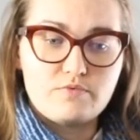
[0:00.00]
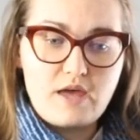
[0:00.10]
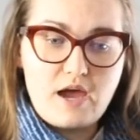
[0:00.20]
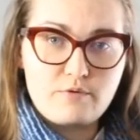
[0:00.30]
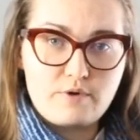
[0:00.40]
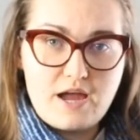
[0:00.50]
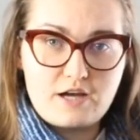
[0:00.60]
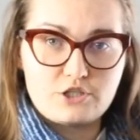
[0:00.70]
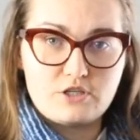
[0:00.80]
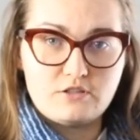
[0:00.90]
that
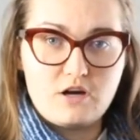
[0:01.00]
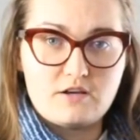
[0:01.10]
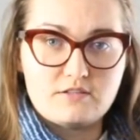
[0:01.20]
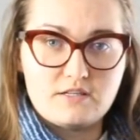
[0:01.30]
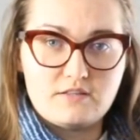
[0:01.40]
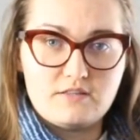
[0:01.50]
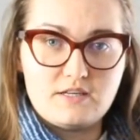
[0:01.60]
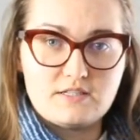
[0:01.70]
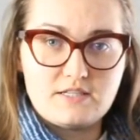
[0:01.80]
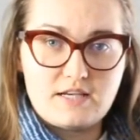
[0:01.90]
reaction causing
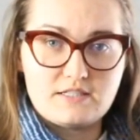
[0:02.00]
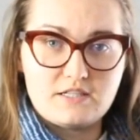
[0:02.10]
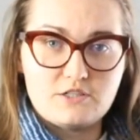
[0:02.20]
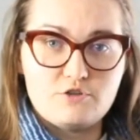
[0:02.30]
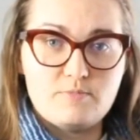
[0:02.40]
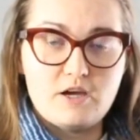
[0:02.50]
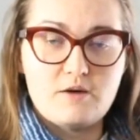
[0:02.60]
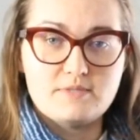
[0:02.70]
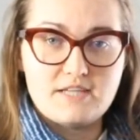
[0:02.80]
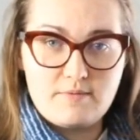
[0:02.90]
the intestine to
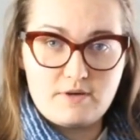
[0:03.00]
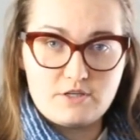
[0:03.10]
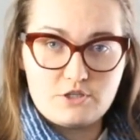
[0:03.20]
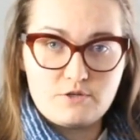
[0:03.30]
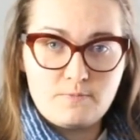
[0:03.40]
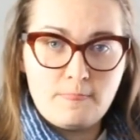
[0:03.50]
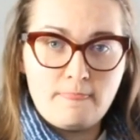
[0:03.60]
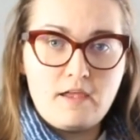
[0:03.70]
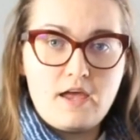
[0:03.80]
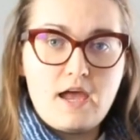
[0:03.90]
become damaged.
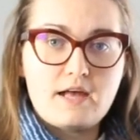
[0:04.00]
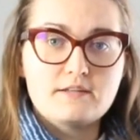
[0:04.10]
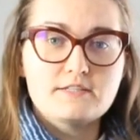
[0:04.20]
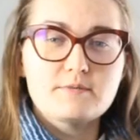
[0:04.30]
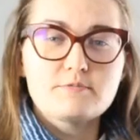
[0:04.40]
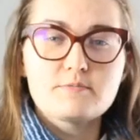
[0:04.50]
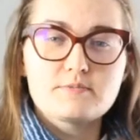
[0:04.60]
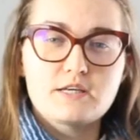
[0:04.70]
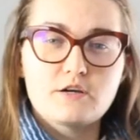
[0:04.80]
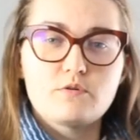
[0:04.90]
And
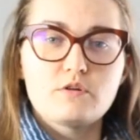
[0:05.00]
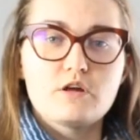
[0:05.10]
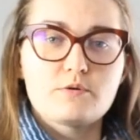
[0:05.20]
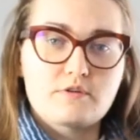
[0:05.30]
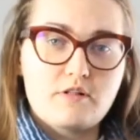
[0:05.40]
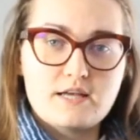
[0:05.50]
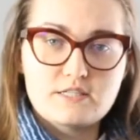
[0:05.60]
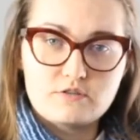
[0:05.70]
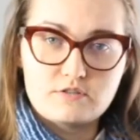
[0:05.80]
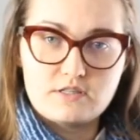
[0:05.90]
symptoms that go along with
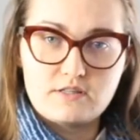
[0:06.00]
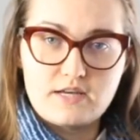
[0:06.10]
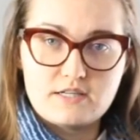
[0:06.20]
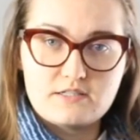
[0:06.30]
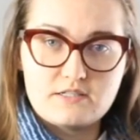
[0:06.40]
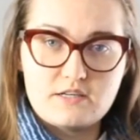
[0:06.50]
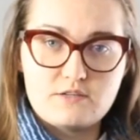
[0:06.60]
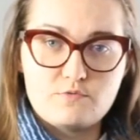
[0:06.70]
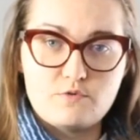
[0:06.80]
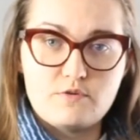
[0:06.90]
classical celiac
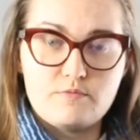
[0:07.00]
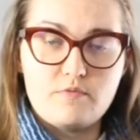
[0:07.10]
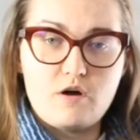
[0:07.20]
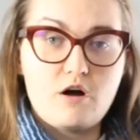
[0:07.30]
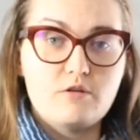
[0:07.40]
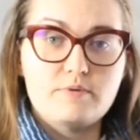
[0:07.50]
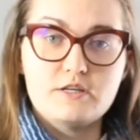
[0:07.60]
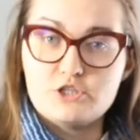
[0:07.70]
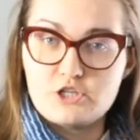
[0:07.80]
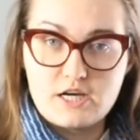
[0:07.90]
disease would all
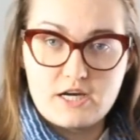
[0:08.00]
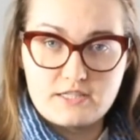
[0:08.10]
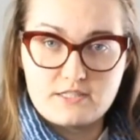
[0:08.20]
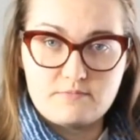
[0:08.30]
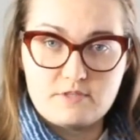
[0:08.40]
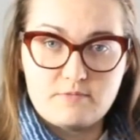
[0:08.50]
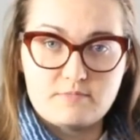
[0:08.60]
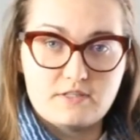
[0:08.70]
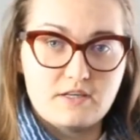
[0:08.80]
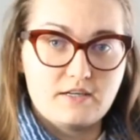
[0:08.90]
be GI
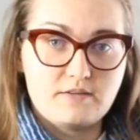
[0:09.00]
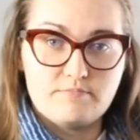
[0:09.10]
symptoms like